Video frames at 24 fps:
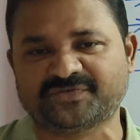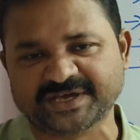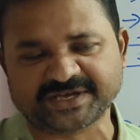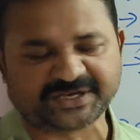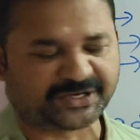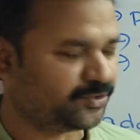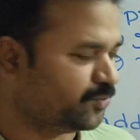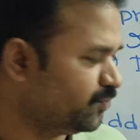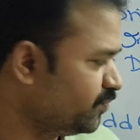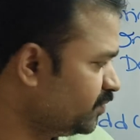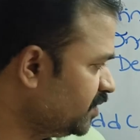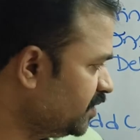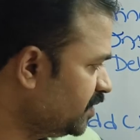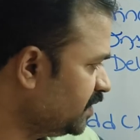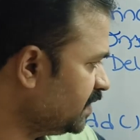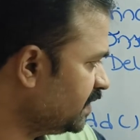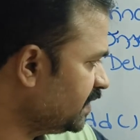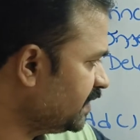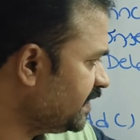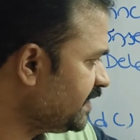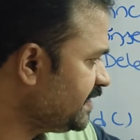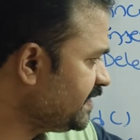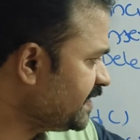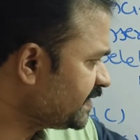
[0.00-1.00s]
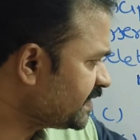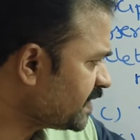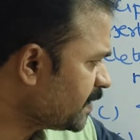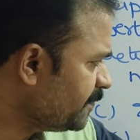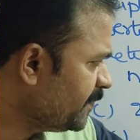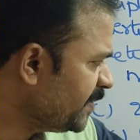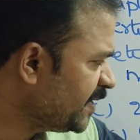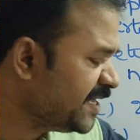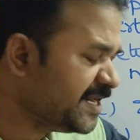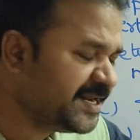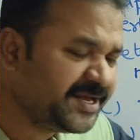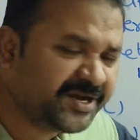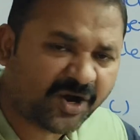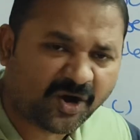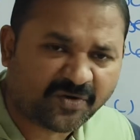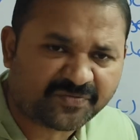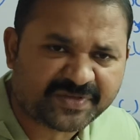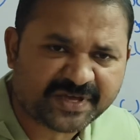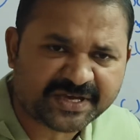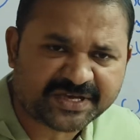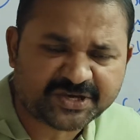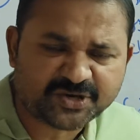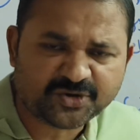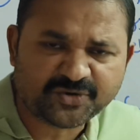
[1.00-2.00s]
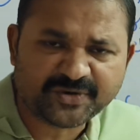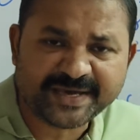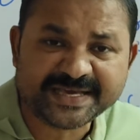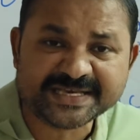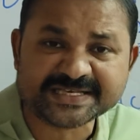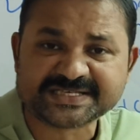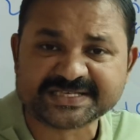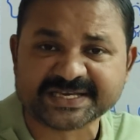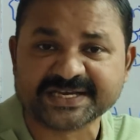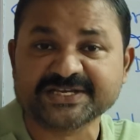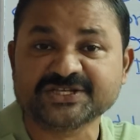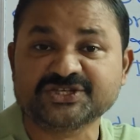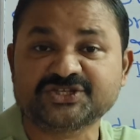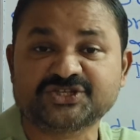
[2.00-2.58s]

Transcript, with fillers: the queue. Here the beginning of the queue is